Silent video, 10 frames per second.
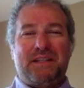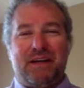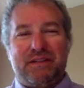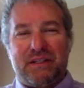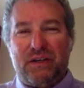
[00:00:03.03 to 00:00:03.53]

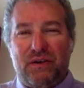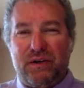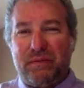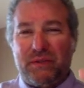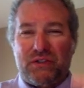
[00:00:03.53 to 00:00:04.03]
How's it
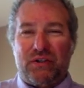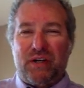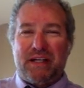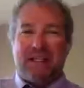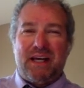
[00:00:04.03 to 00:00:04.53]
going, Mr.
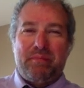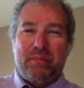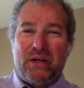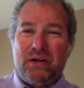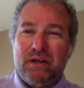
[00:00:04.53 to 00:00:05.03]
Oddgap
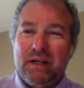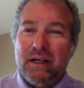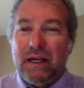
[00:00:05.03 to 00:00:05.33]
here?